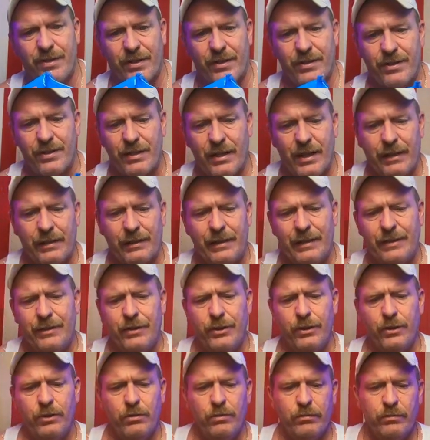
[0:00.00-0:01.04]

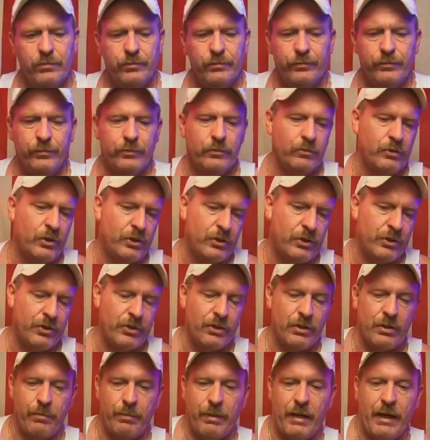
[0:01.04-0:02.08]
6.92, which
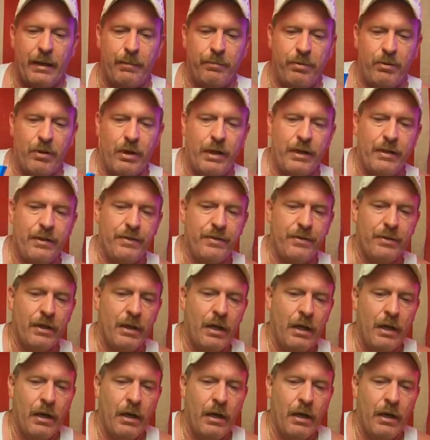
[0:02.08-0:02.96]
isn't a bad price.